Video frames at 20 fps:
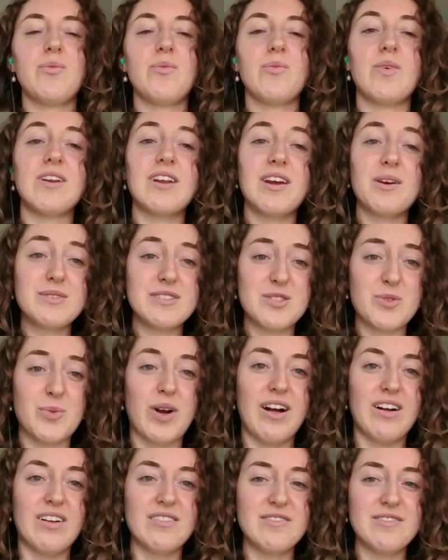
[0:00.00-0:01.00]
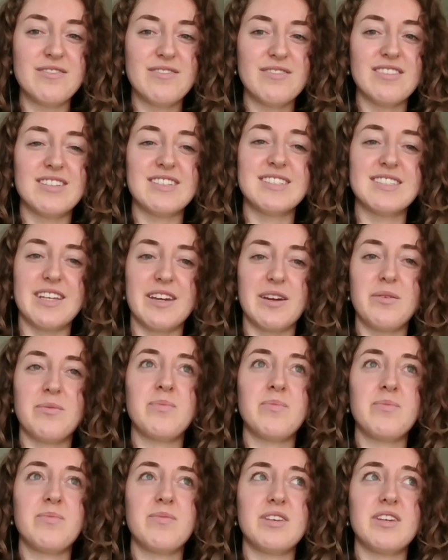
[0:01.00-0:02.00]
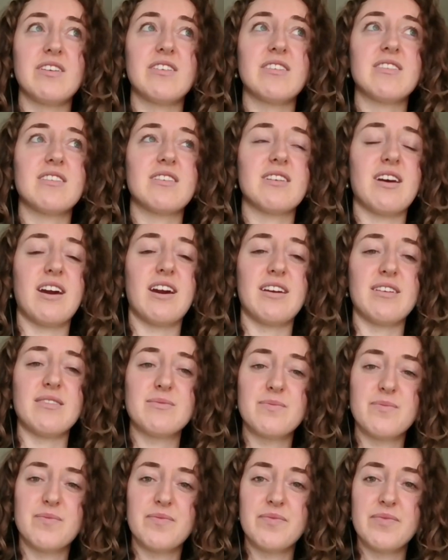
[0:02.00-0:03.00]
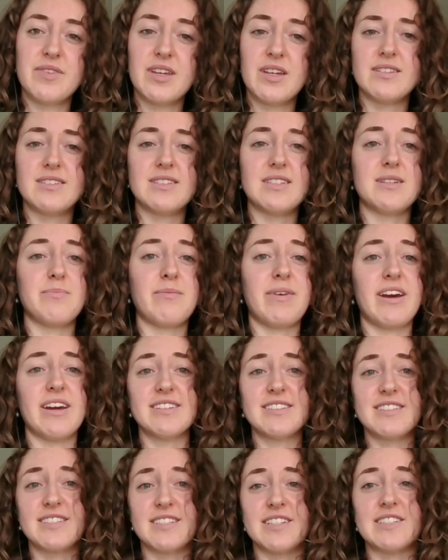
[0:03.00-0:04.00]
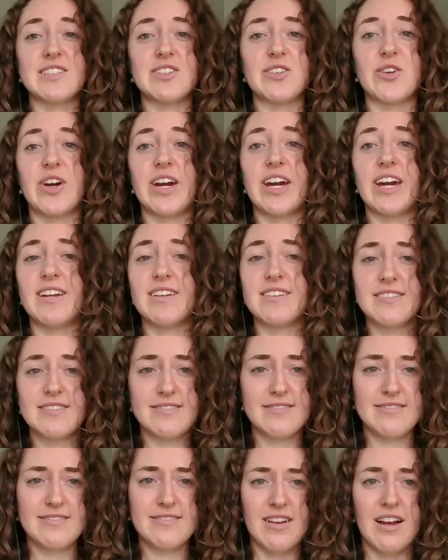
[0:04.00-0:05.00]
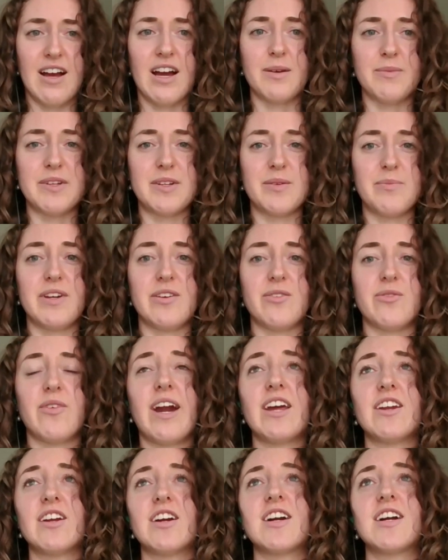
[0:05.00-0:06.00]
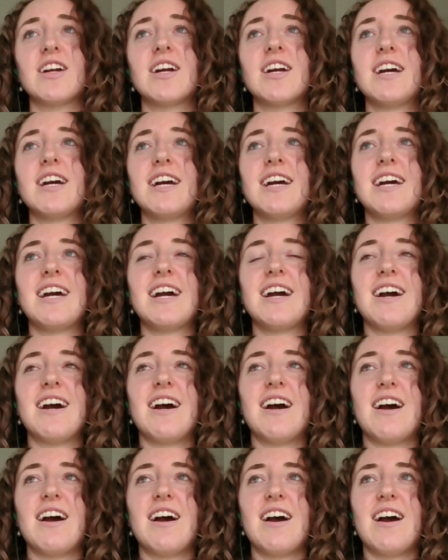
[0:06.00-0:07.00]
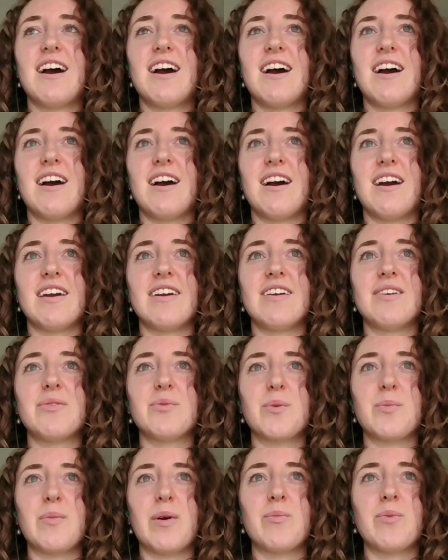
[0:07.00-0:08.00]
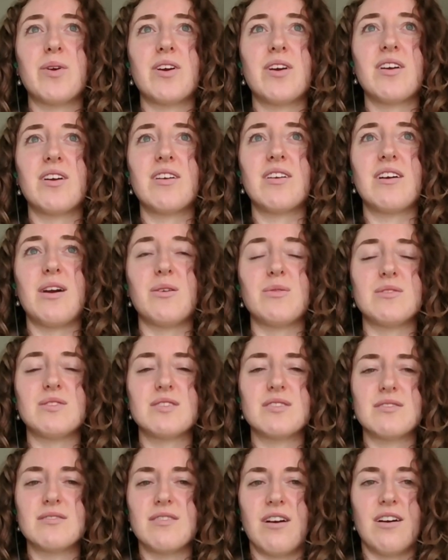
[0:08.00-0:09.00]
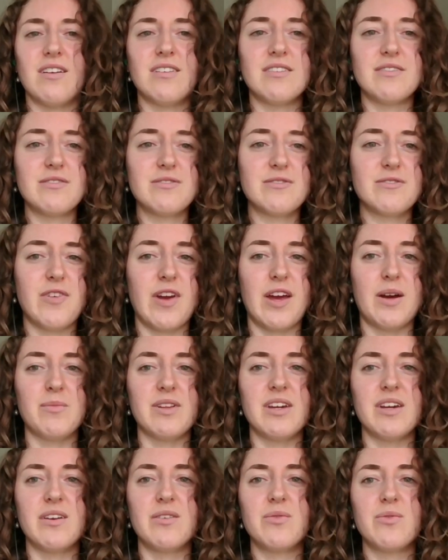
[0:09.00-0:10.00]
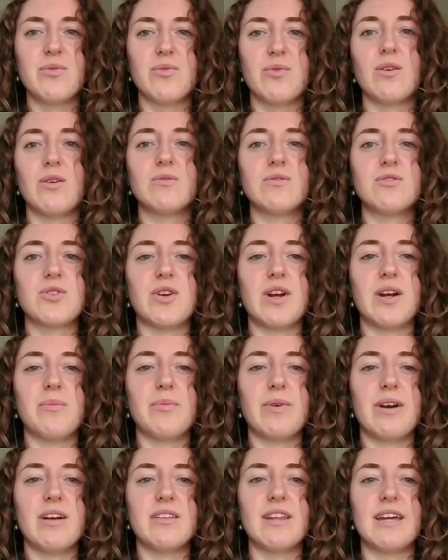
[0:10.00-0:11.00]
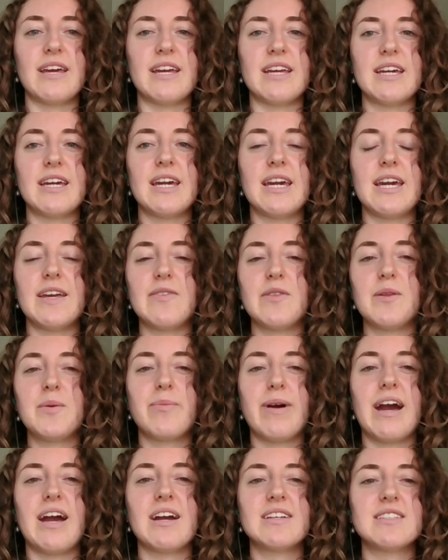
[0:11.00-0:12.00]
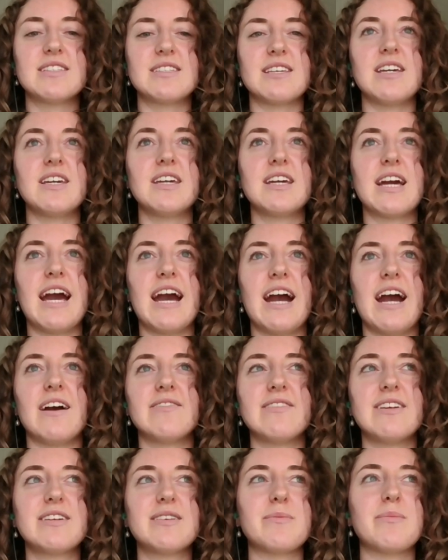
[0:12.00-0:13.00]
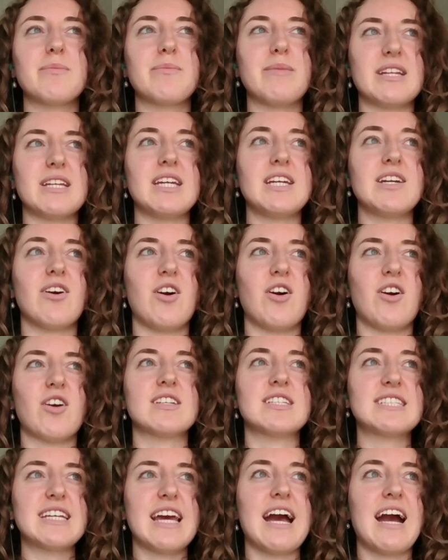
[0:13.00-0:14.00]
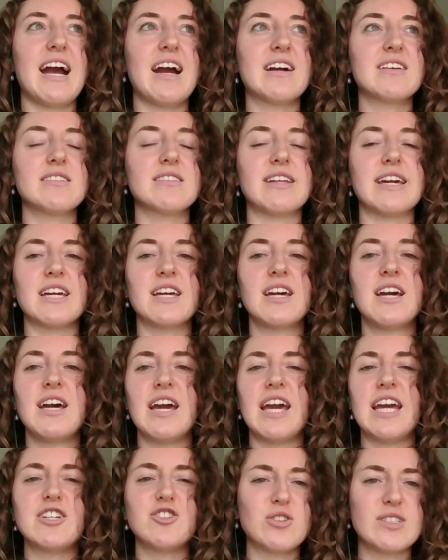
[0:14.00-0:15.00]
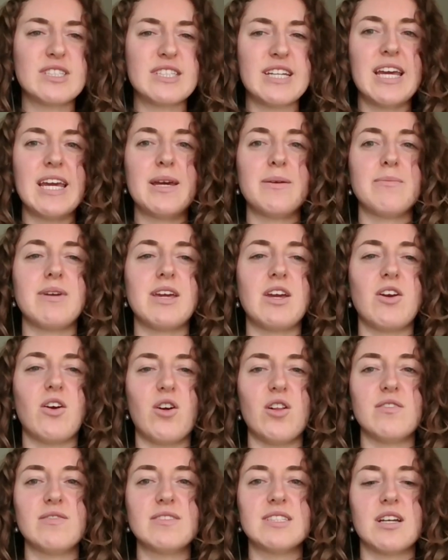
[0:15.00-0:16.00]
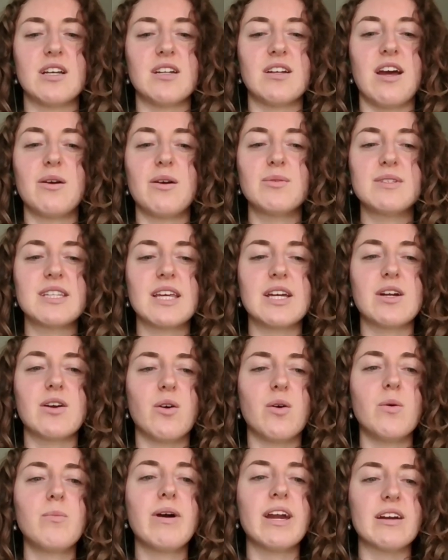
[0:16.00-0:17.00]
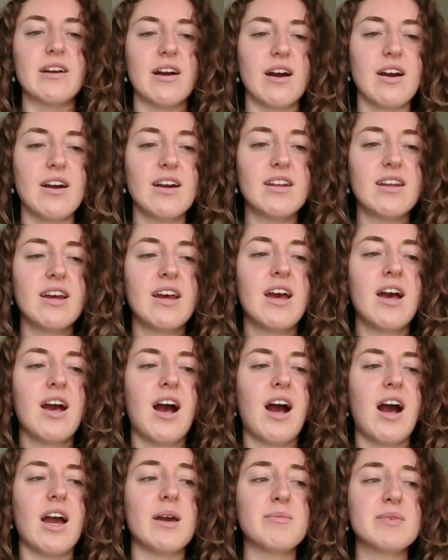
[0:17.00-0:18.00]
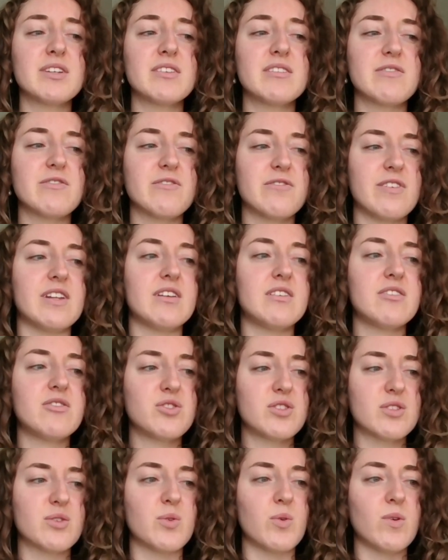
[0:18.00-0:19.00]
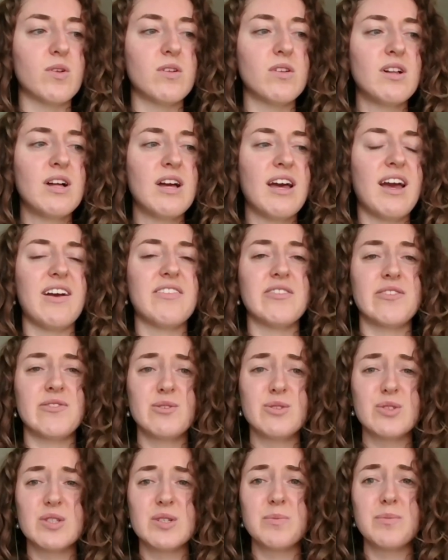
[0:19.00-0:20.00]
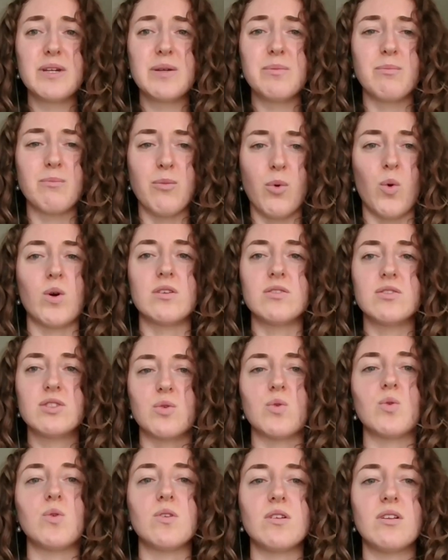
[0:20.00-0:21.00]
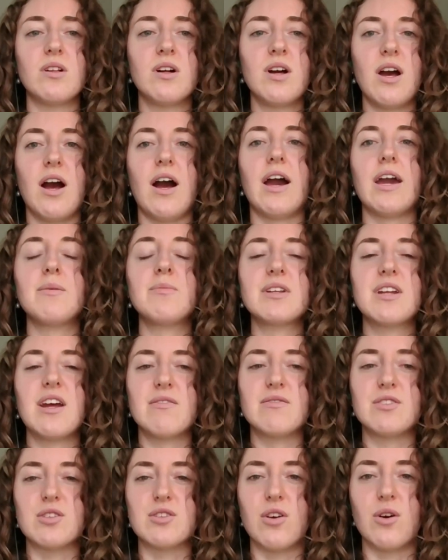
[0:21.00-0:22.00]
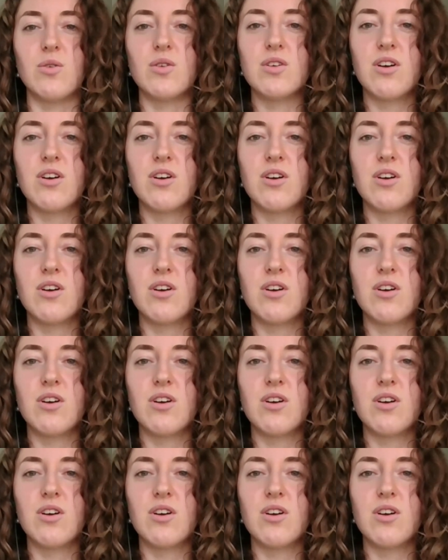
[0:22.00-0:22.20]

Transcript: when I was 12, the same year that I did my sixth grade, I'm going to be a writer. I remember I was on a family road trip, like in the back seat, having a mini heart attack. Like it just hit me all of a sudden. I was like, oh my God, I'm going to finish school and then there's going to be more school. I'm going to have to go